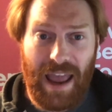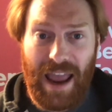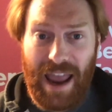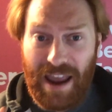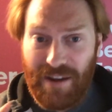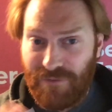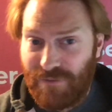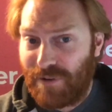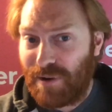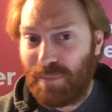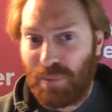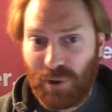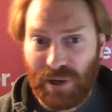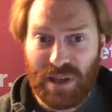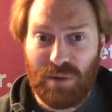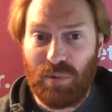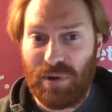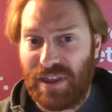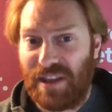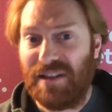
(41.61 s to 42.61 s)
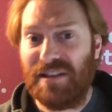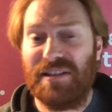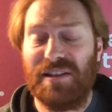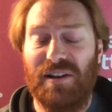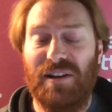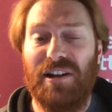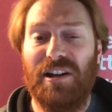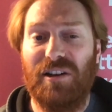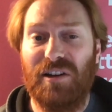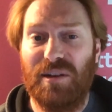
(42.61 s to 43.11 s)
everybody within
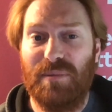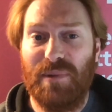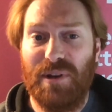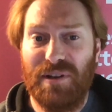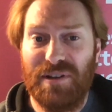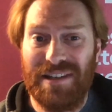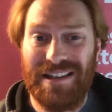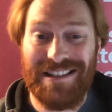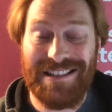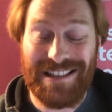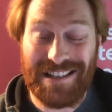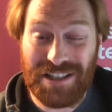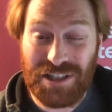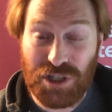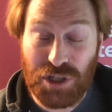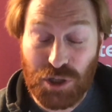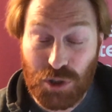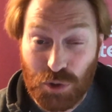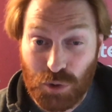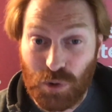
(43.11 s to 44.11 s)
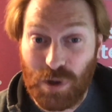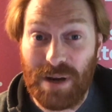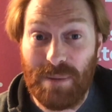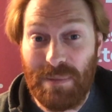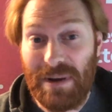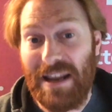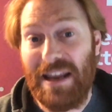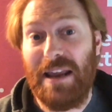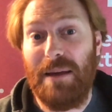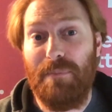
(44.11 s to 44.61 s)
inside our community is
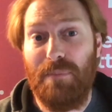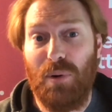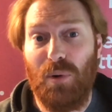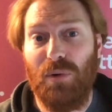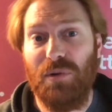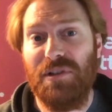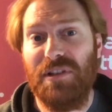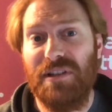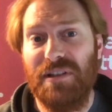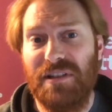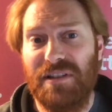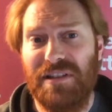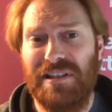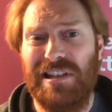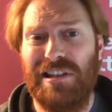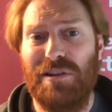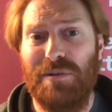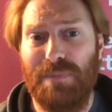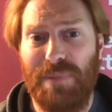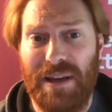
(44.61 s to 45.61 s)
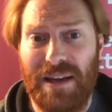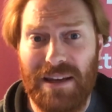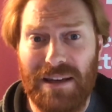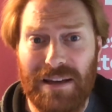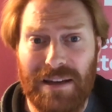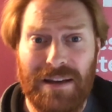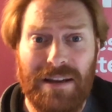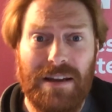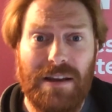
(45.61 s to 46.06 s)
extremely important to Pynk.